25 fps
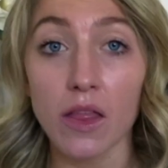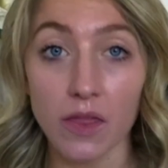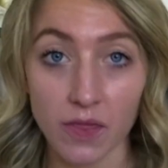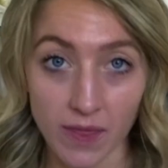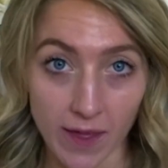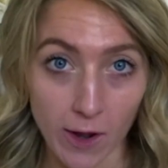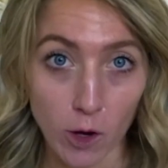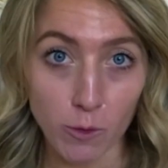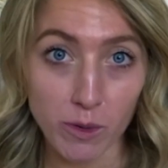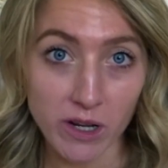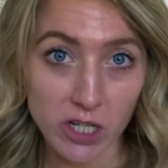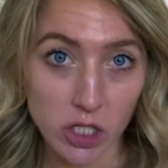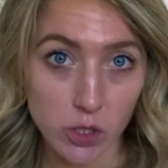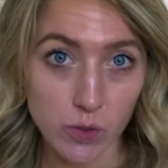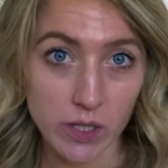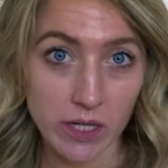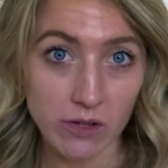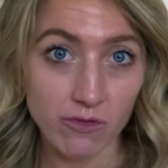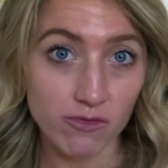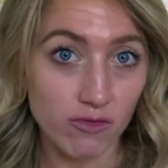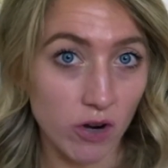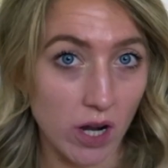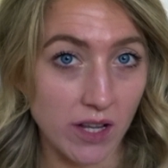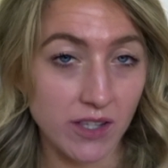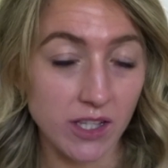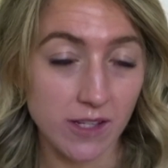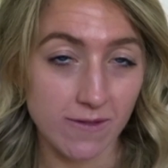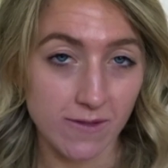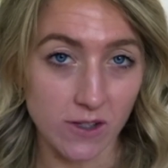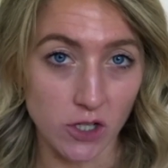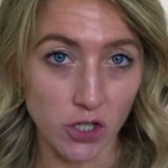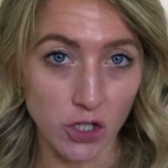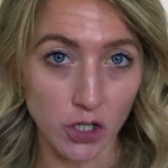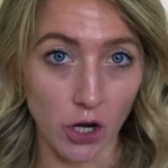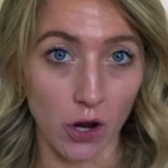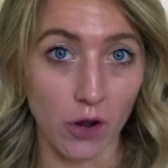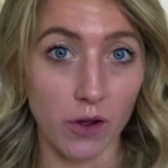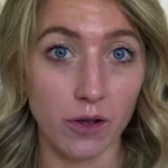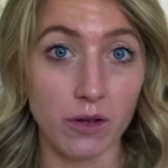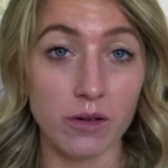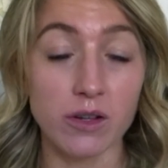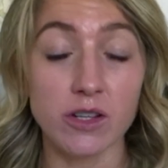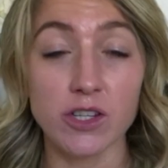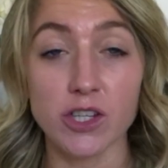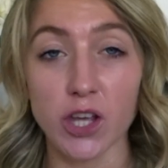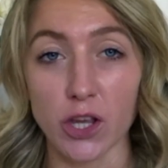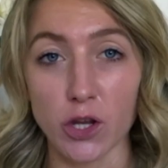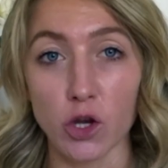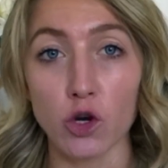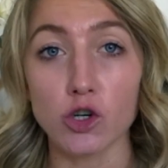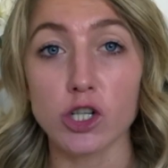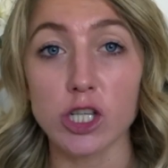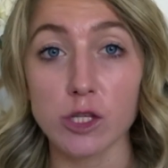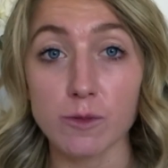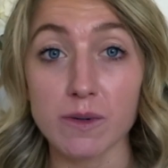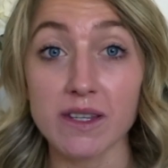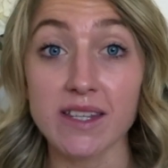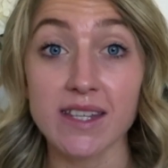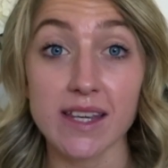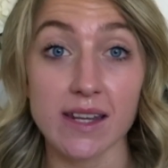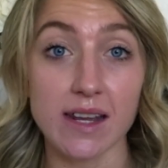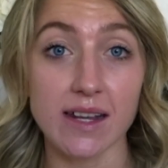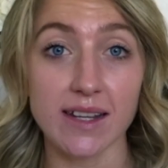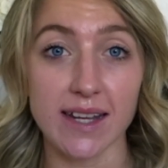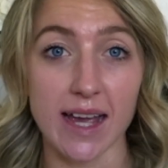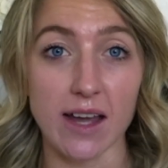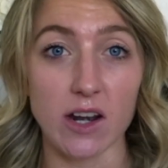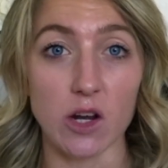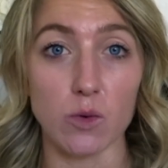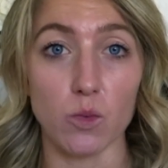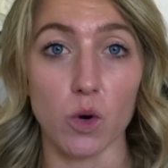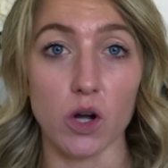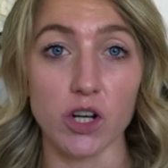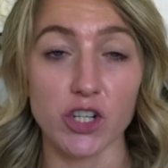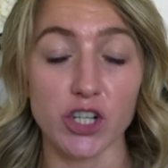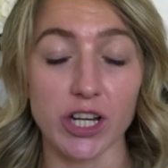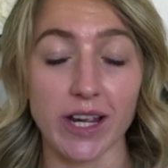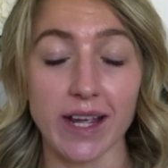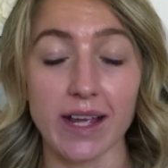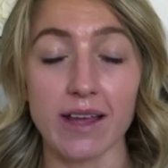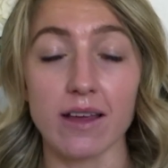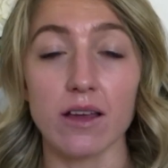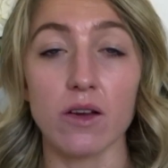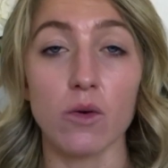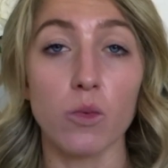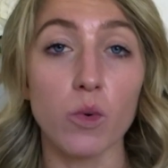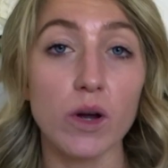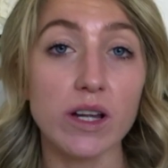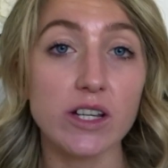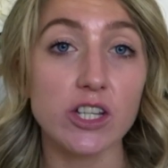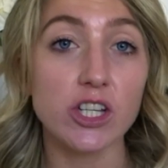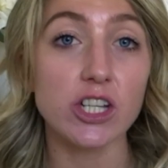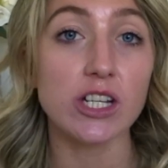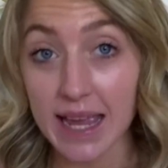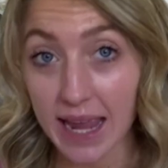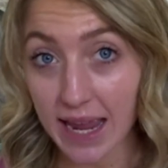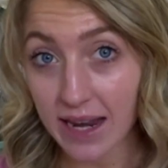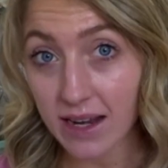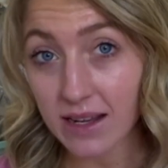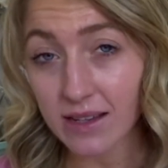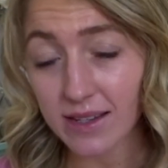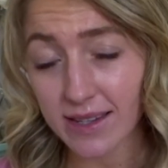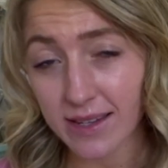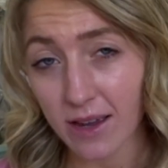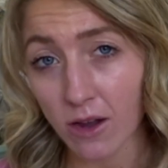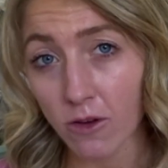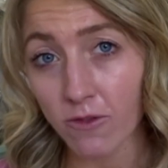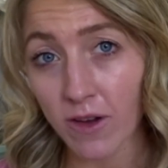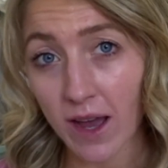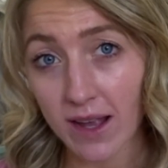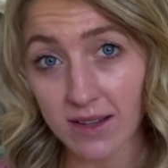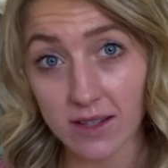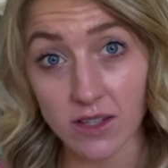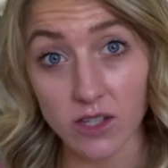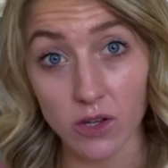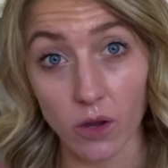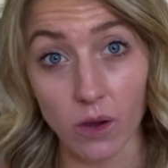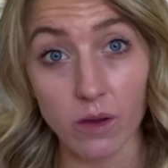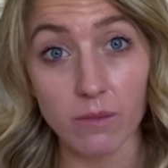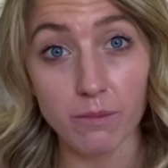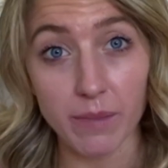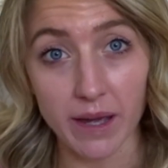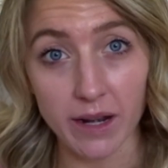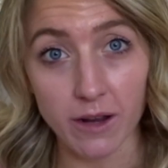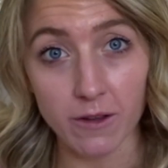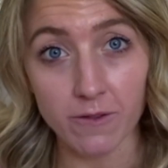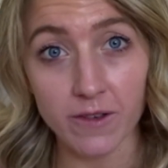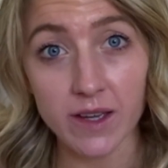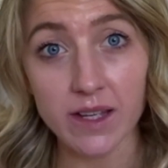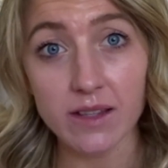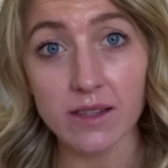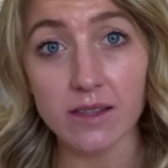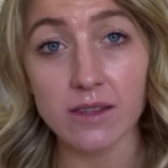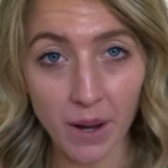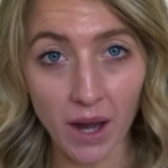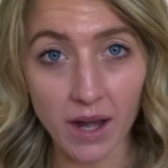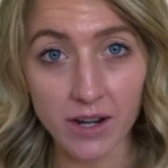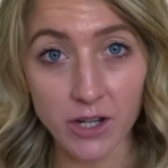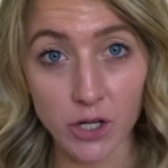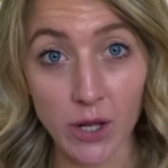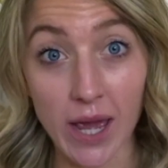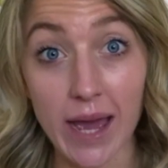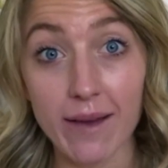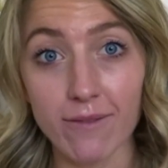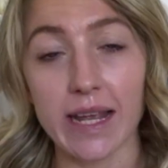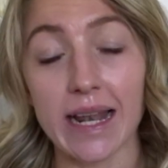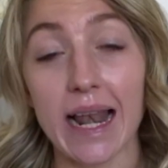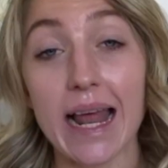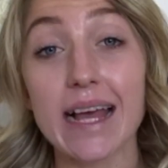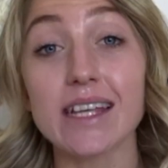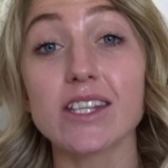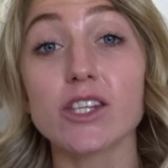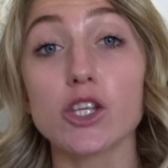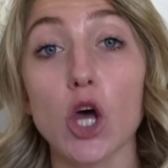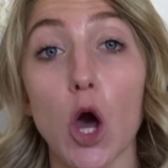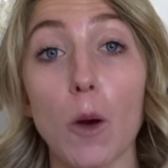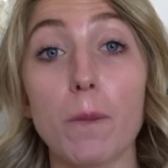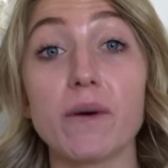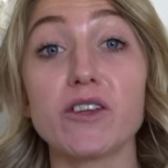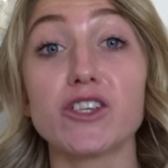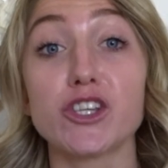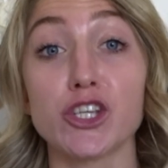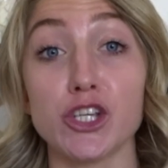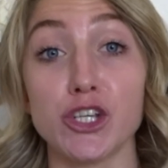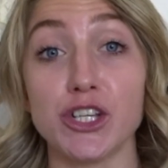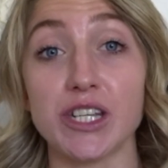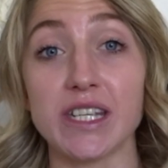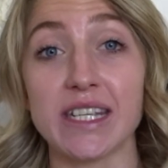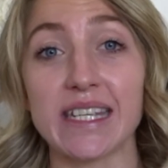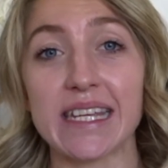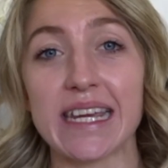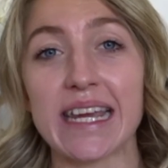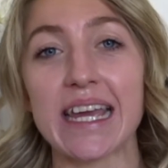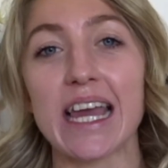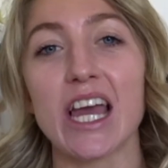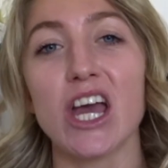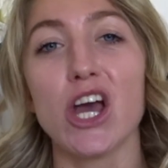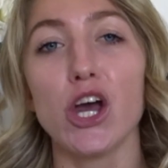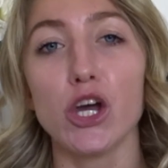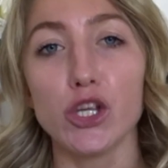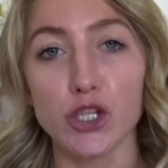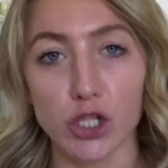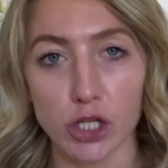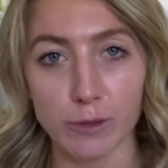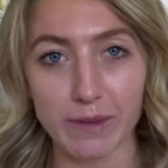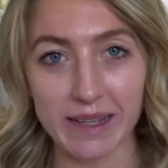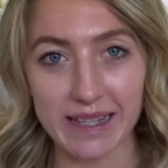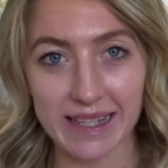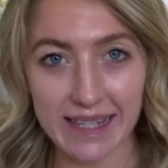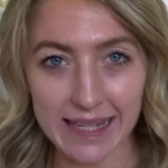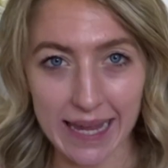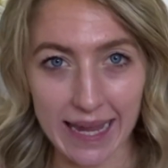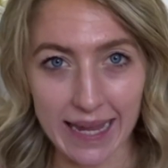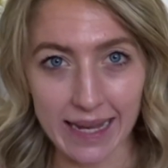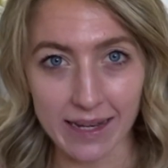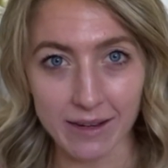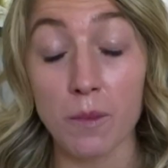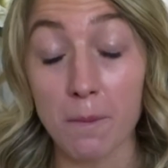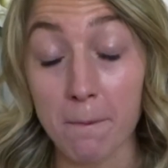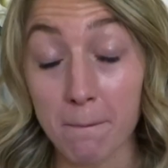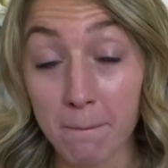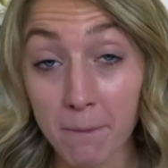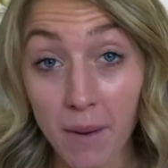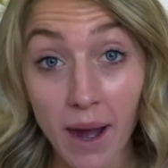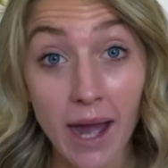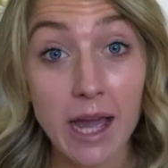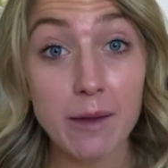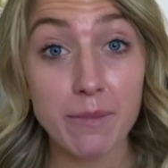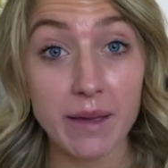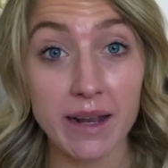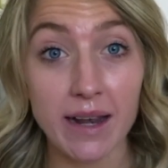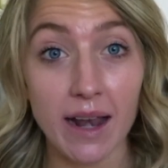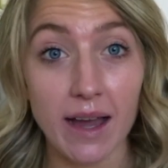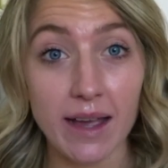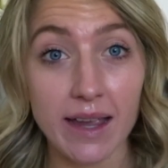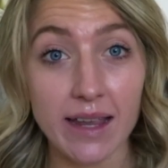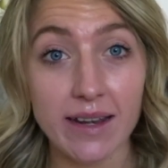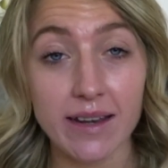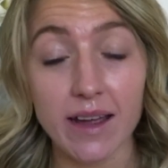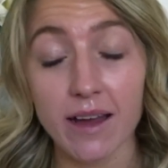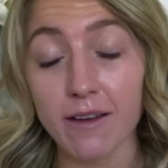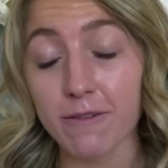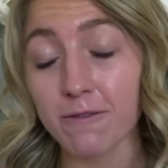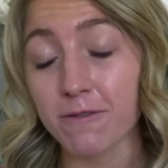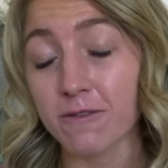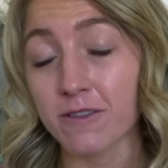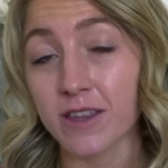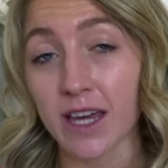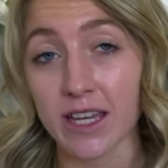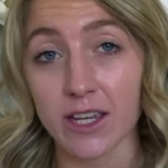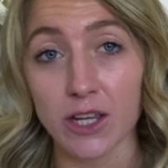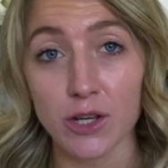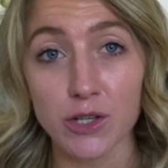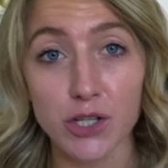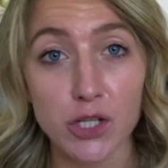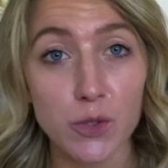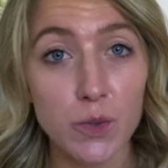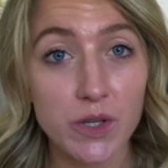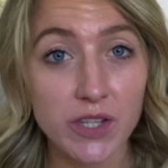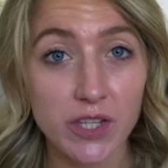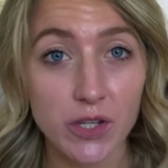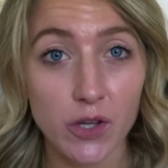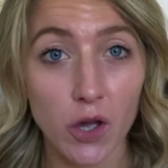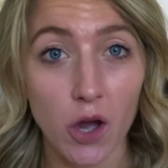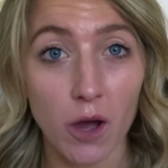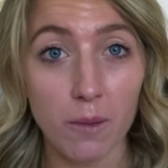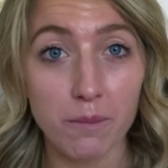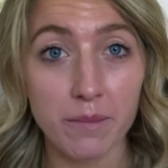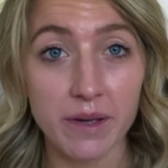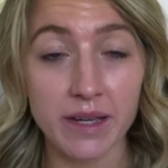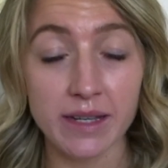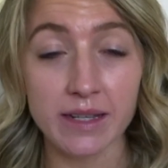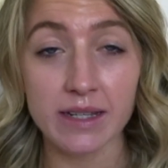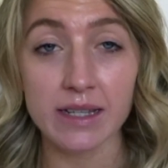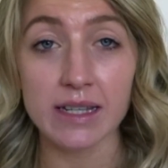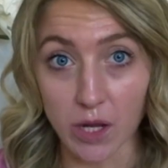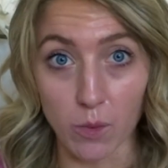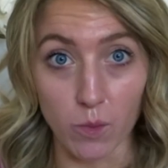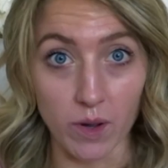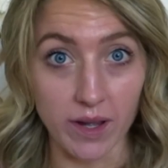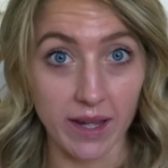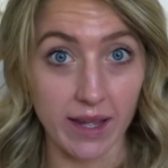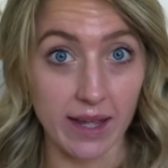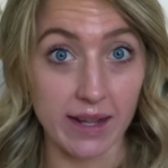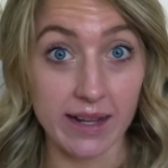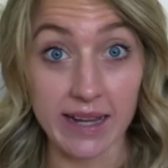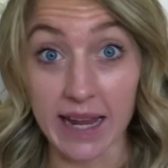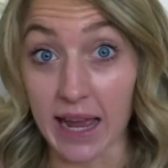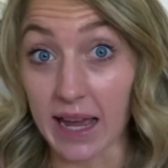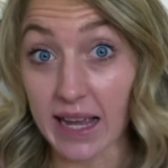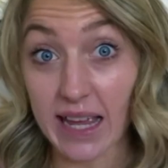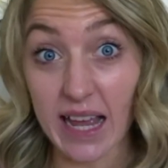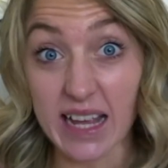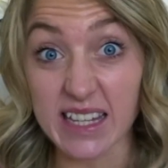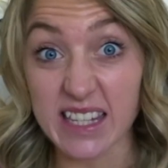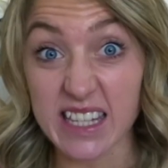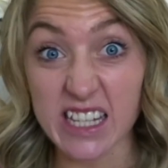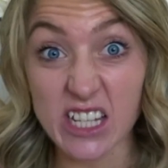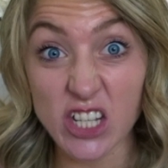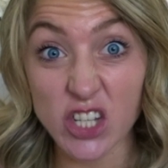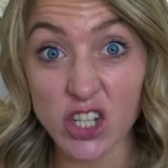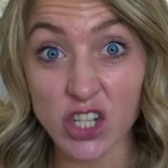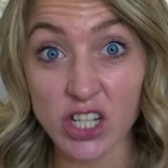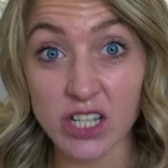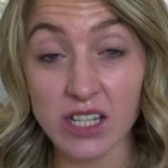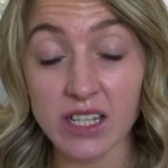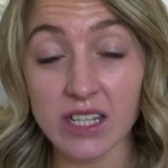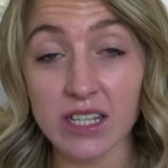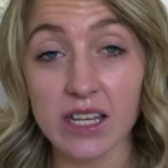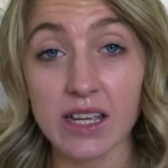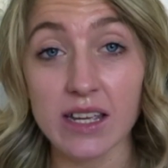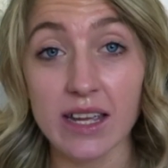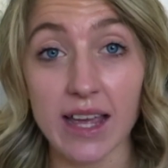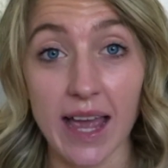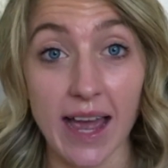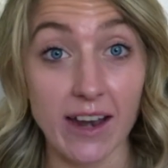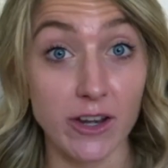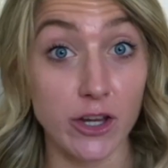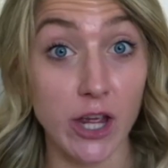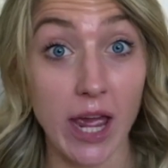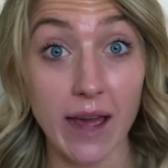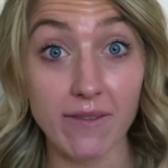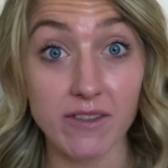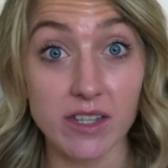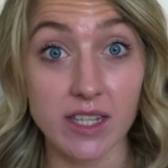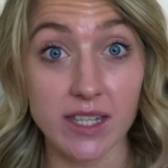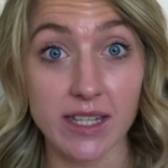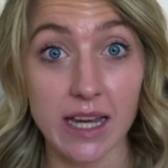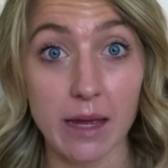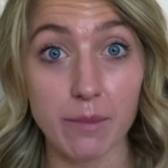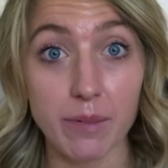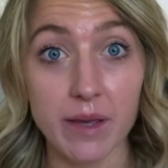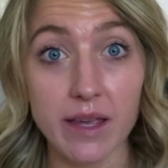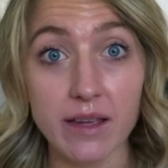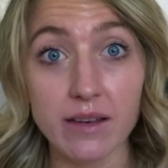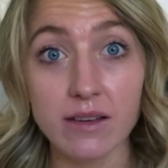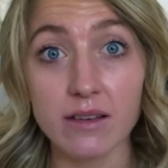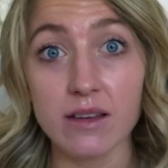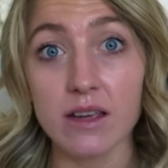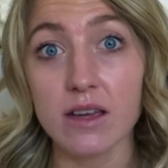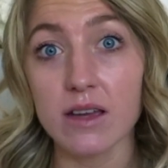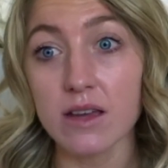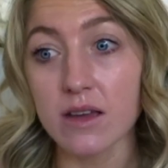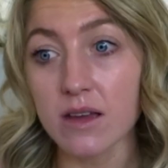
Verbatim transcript: they'll be doing runs of the show, so you'll just be sitting down and watching, which in itself has its own benefits, but you have less opportunity to be seen. You might be lucky enough that you do a secondment, someone gets injured and you have to step in,